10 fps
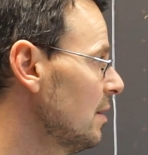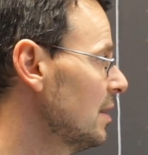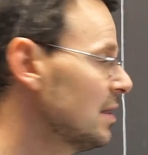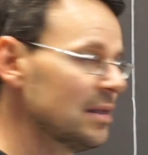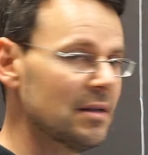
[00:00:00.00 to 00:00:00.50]
And
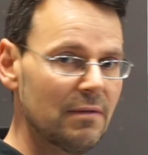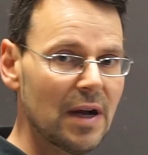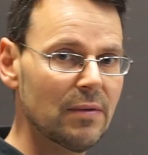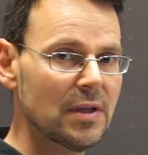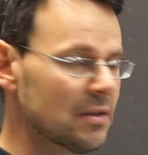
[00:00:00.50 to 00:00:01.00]
this is a
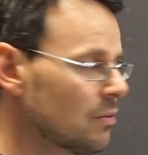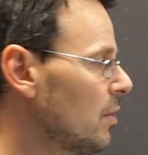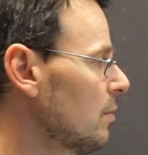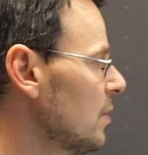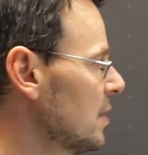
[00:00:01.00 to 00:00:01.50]
very
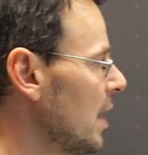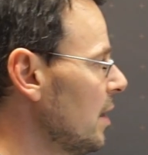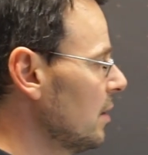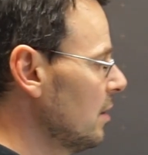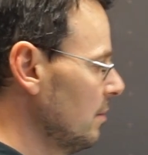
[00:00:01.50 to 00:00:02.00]
strong
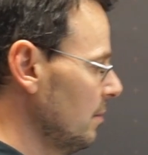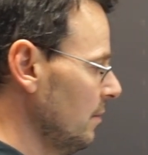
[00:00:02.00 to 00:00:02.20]
result.